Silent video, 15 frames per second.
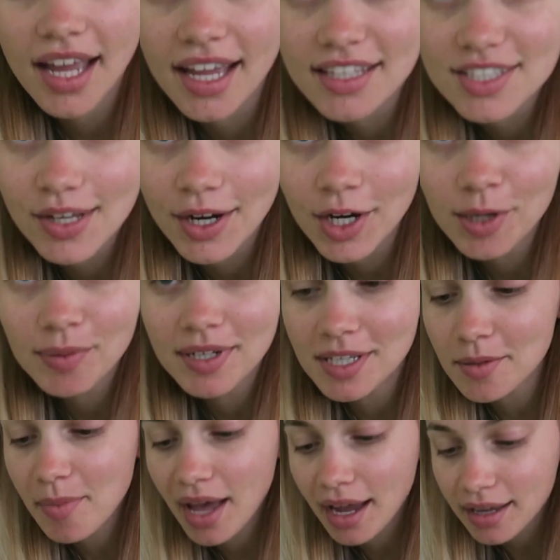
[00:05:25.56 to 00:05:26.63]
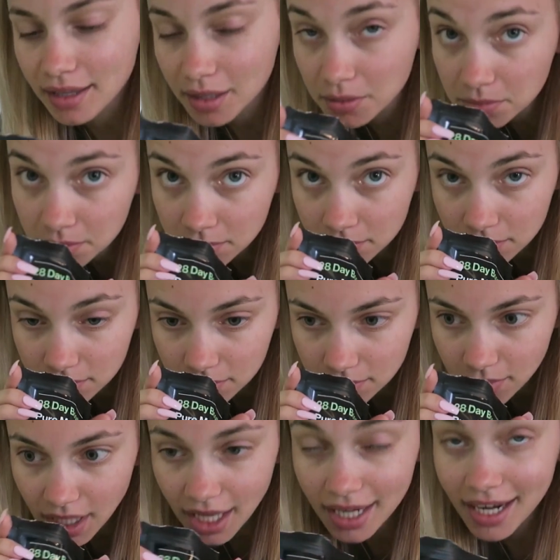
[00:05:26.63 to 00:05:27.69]
Okay, so I opened the packet
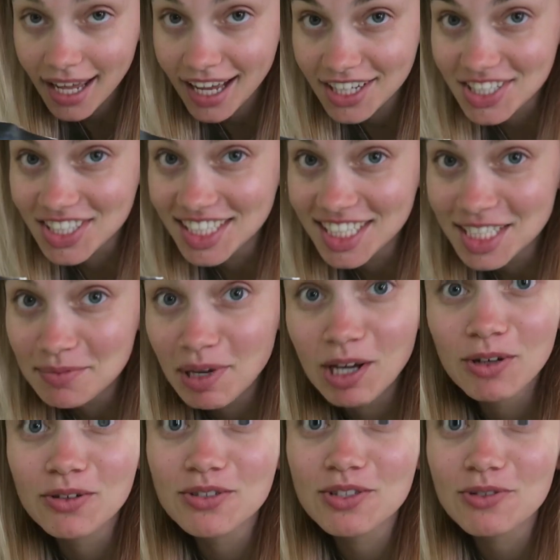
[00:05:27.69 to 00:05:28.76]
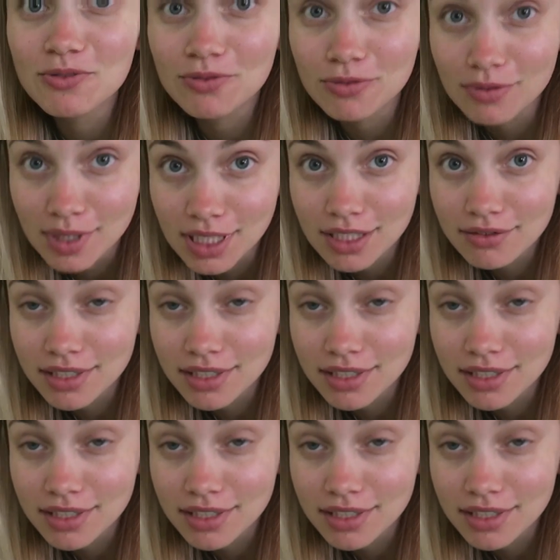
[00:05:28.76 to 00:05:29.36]
and it actually smells really,